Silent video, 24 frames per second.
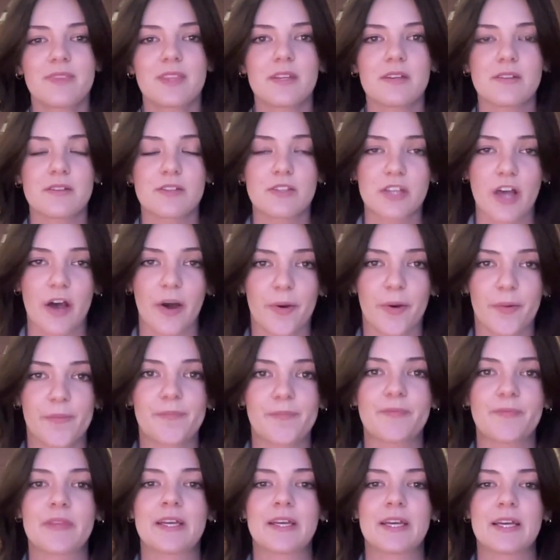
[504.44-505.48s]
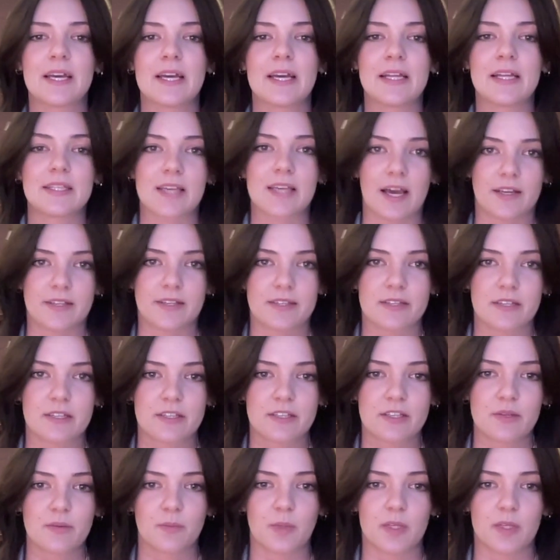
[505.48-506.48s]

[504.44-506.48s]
So Texas,